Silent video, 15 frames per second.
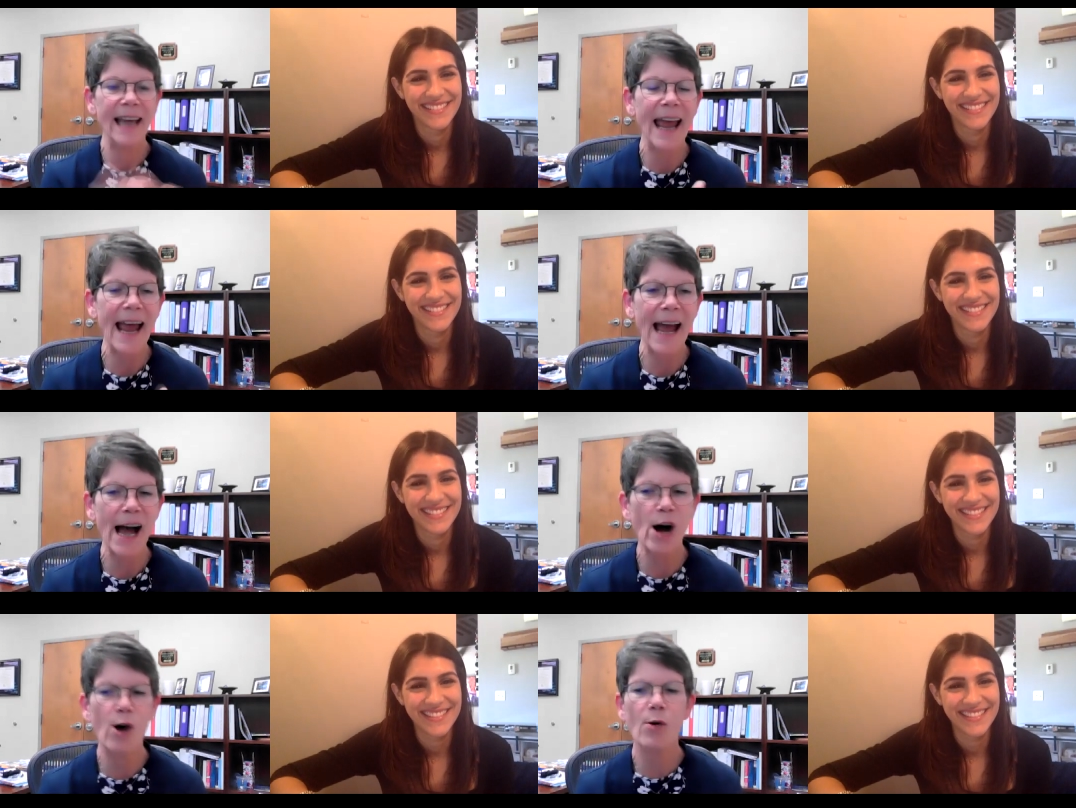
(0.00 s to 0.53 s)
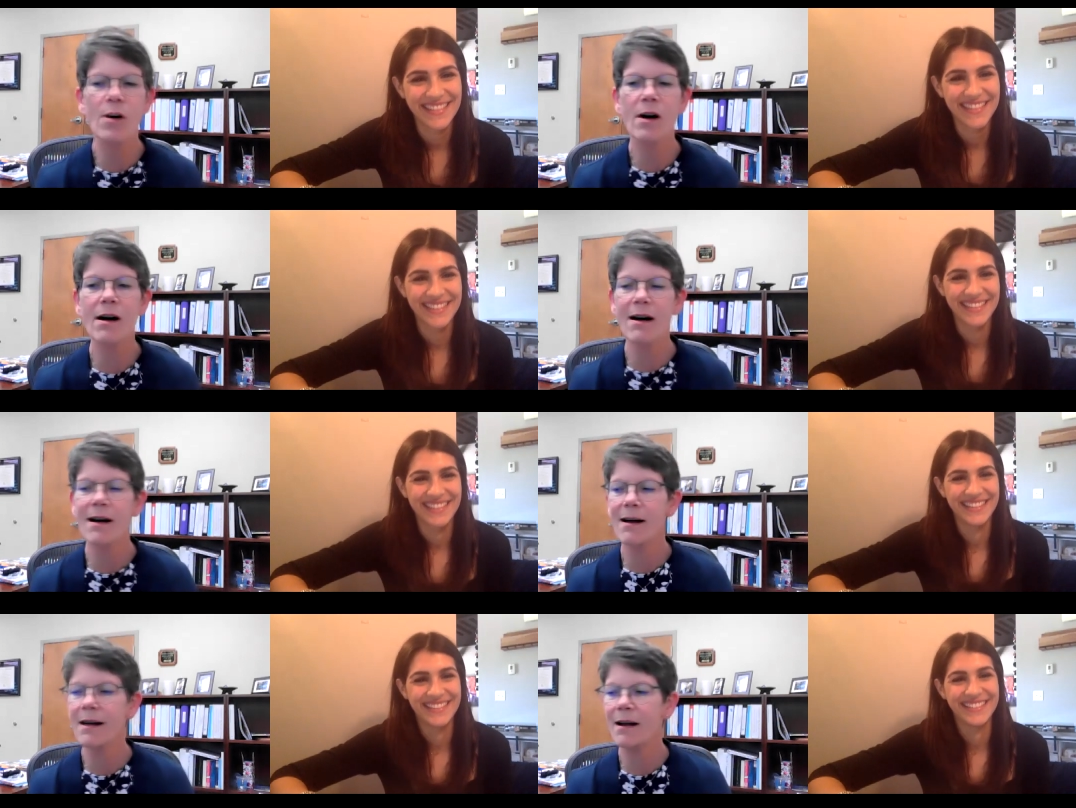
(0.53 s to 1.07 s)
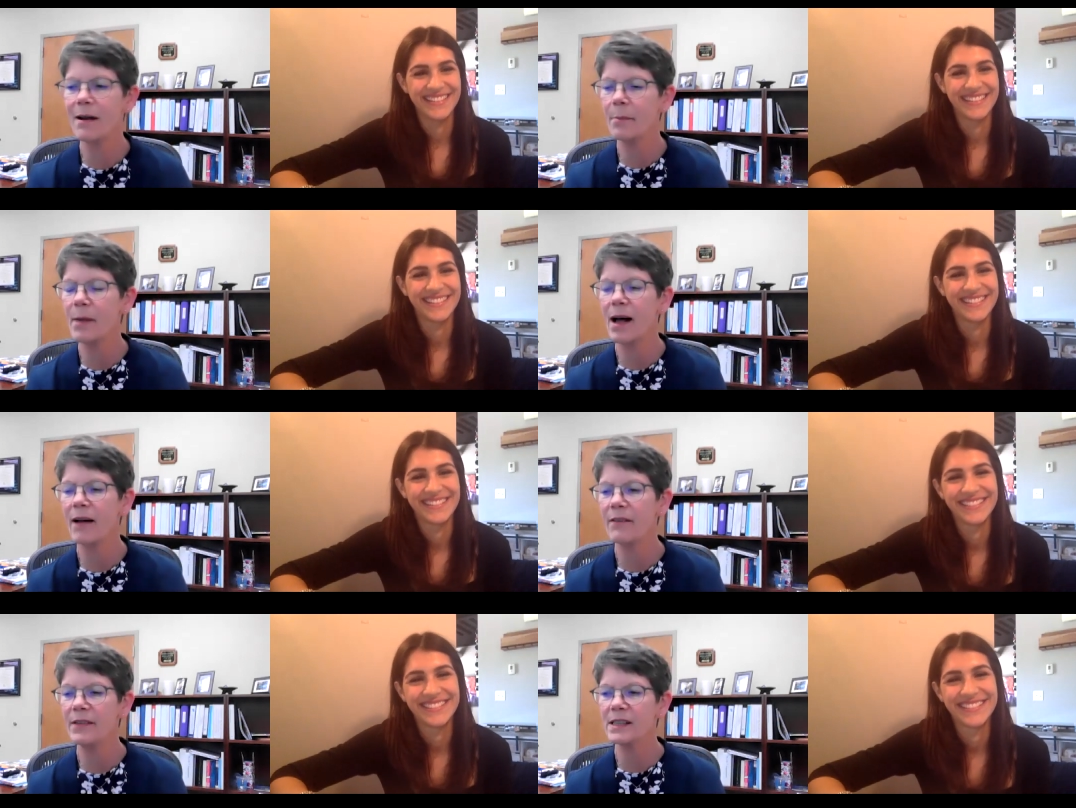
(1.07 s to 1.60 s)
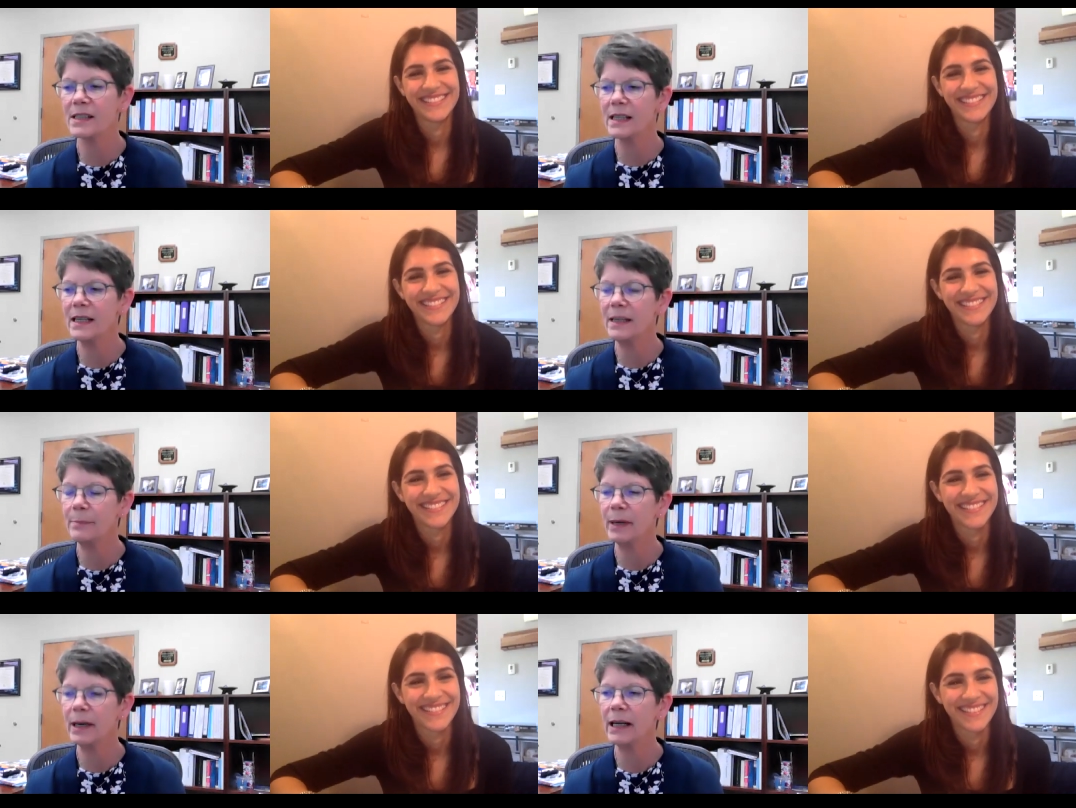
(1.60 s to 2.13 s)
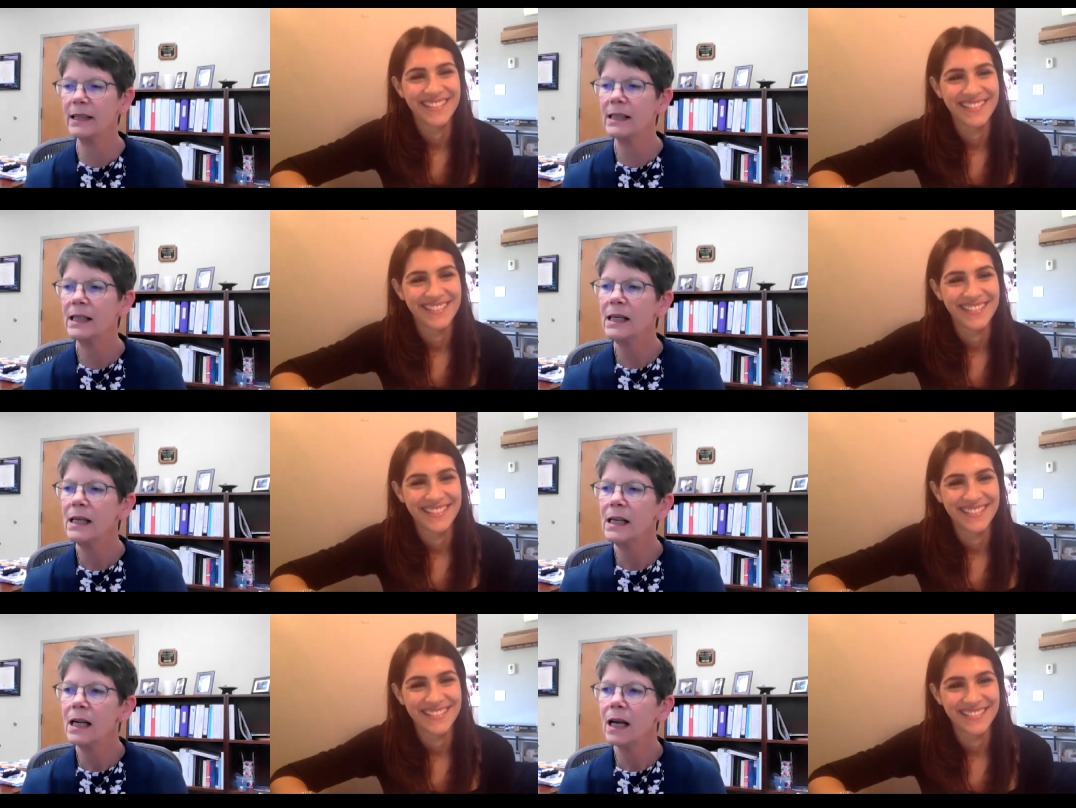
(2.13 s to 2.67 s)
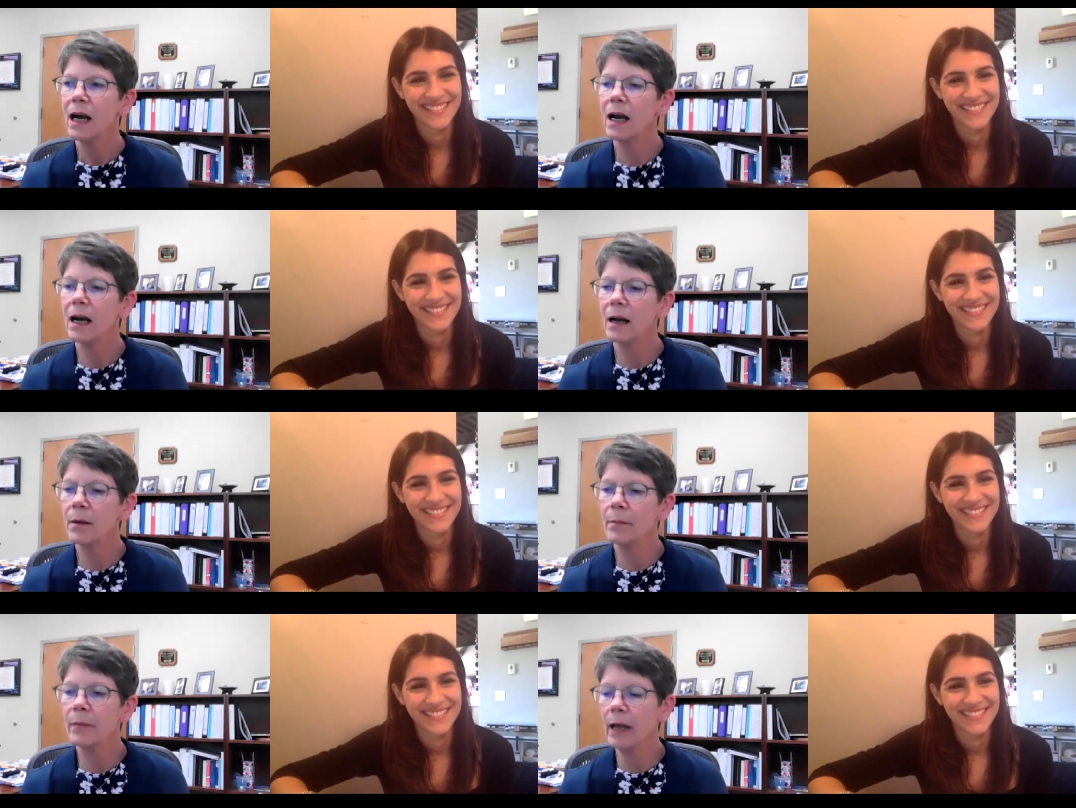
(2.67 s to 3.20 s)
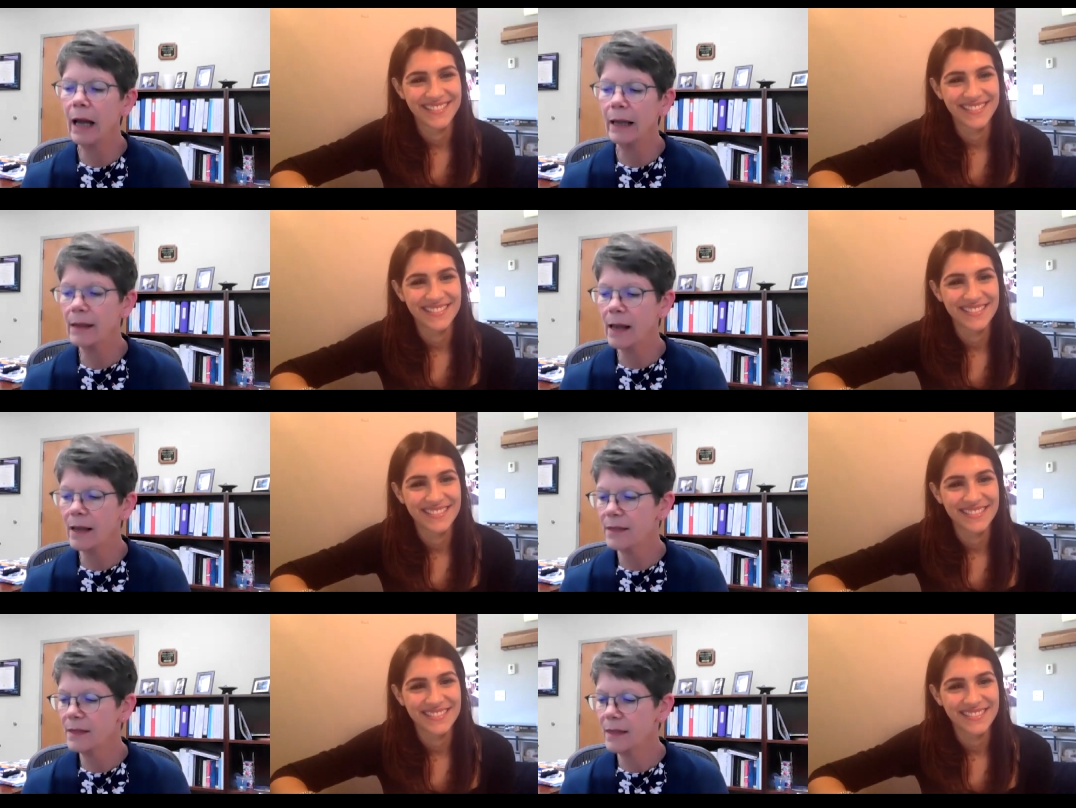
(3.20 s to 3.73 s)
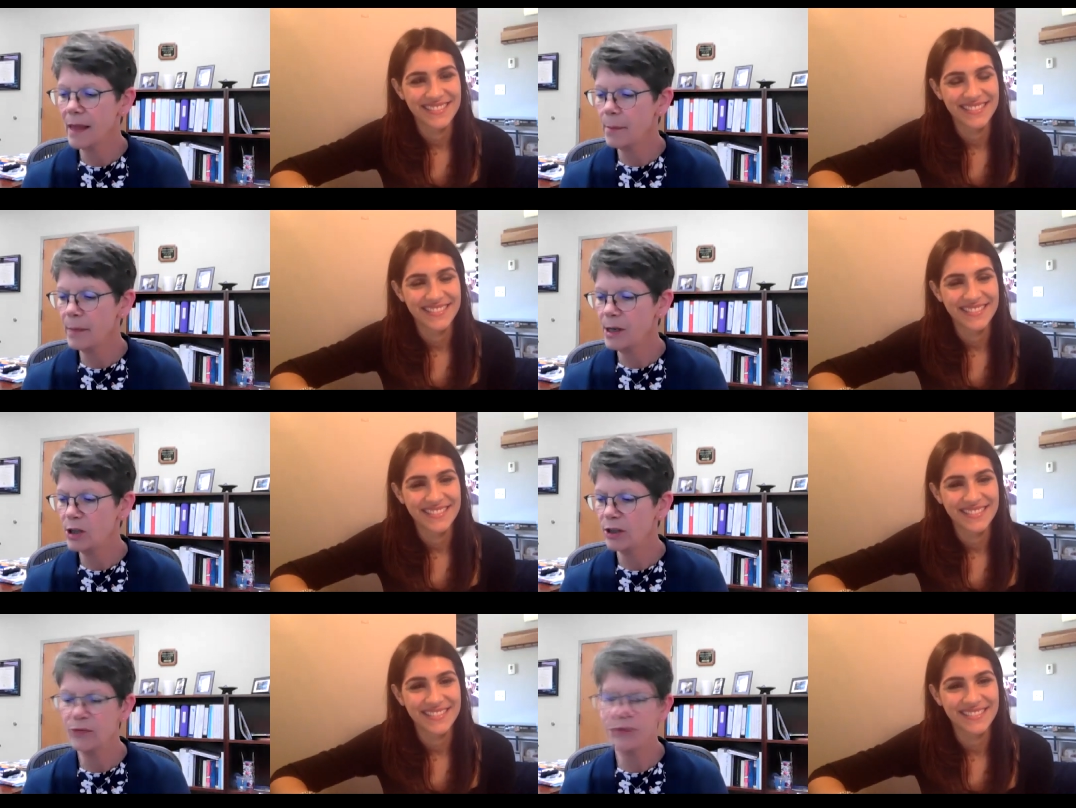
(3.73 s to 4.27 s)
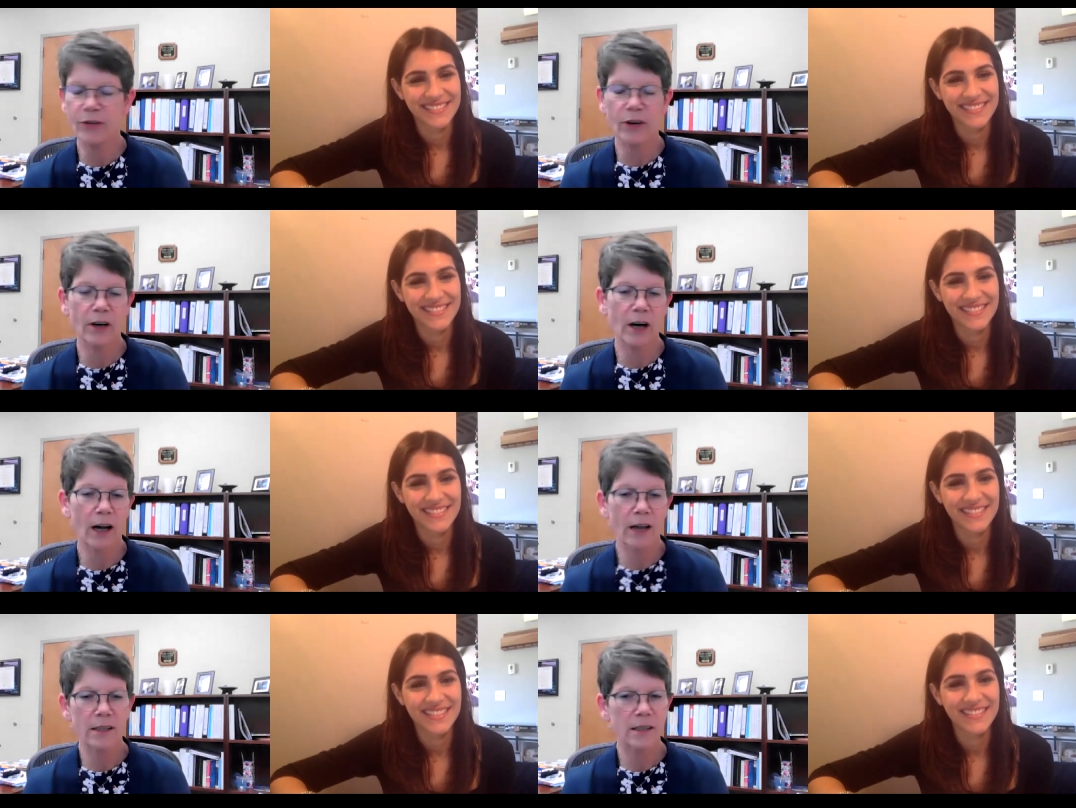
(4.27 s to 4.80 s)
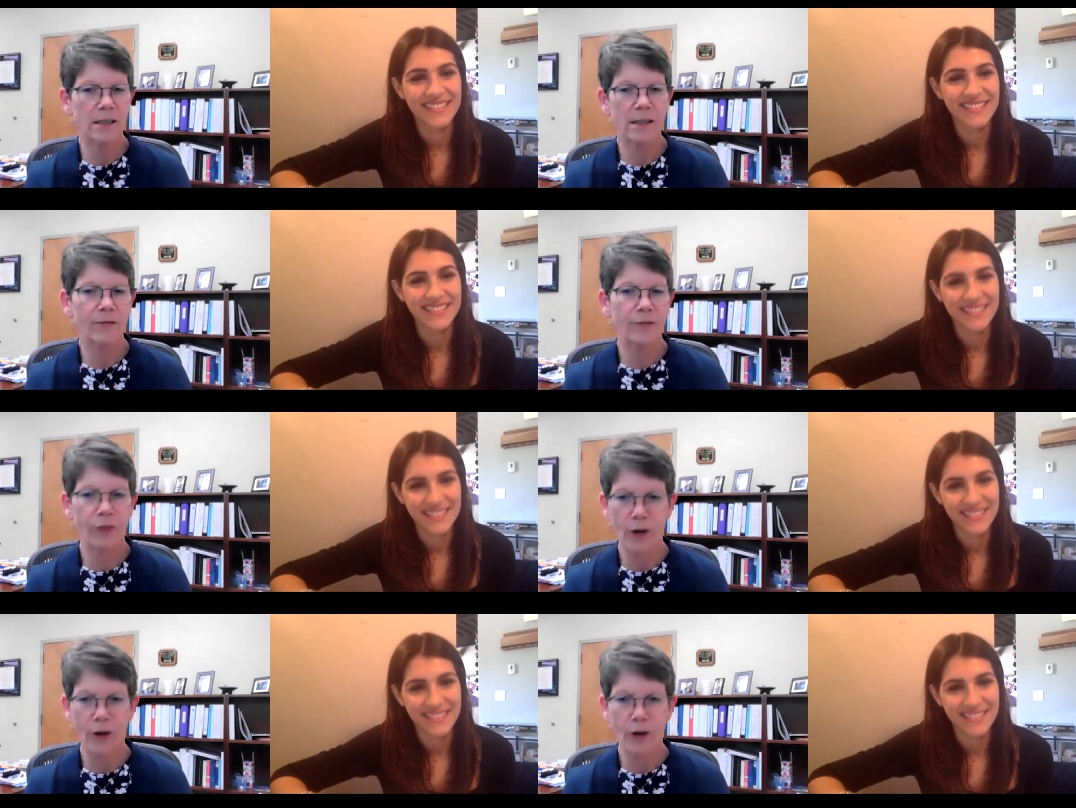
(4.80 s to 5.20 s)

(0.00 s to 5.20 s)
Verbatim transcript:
Speaker 1: now, um, obviously, but um, I, I, that'd be good for us.